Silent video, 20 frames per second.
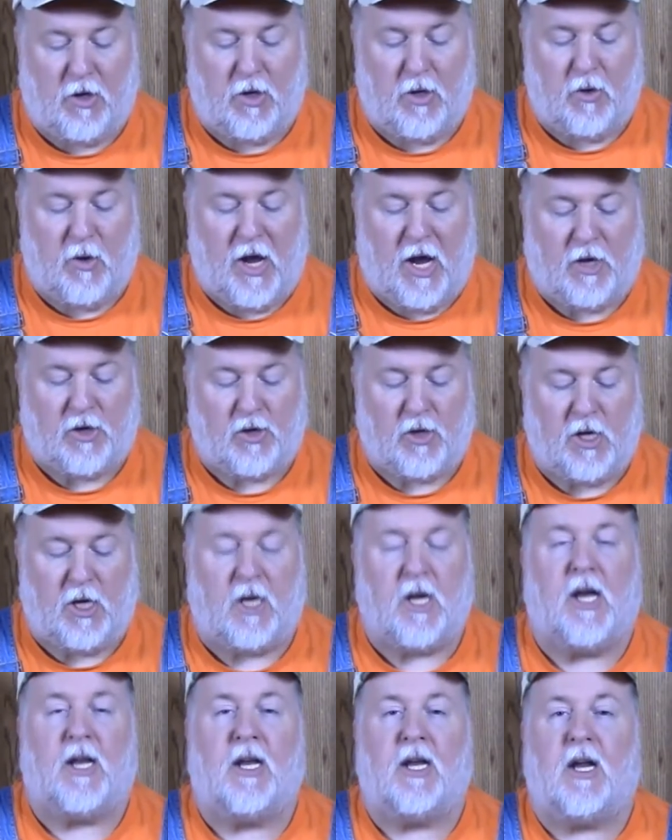to actually
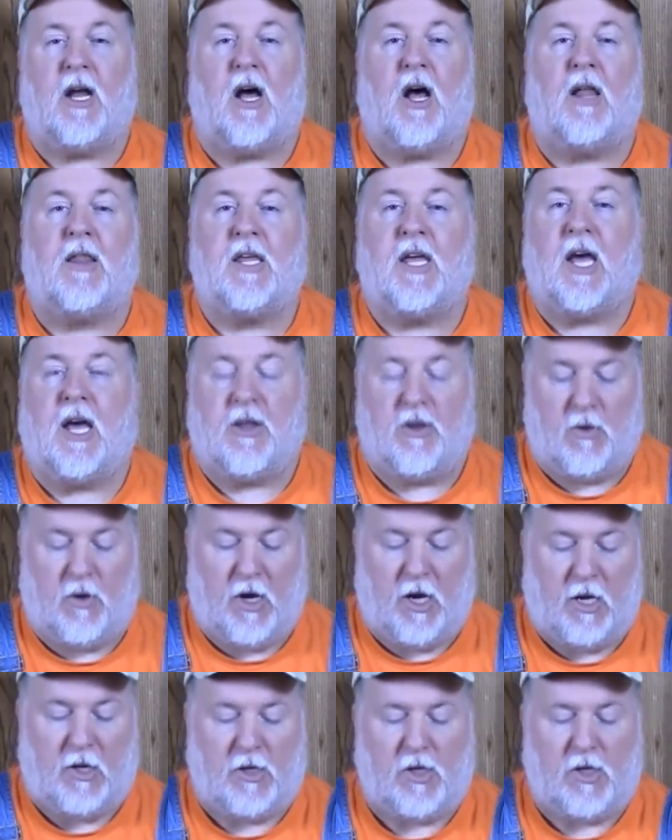cut it on the other end.